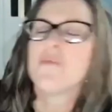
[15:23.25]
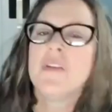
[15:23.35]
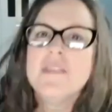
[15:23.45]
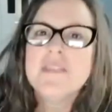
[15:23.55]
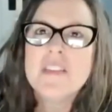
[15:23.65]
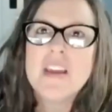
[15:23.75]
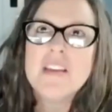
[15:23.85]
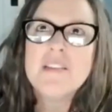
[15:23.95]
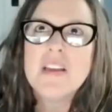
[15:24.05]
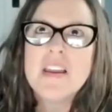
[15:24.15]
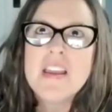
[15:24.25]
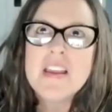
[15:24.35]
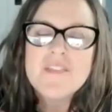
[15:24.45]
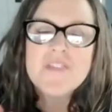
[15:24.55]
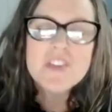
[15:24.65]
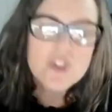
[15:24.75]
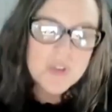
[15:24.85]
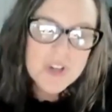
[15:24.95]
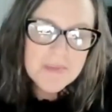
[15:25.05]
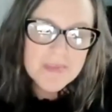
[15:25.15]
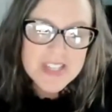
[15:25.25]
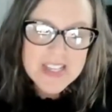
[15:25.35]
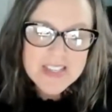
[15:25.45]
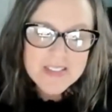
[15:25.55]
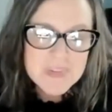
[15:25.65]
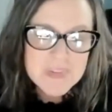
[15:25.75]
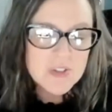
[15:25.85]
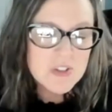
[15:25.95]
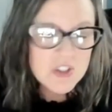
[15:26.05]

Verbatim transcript: what and any trip tips or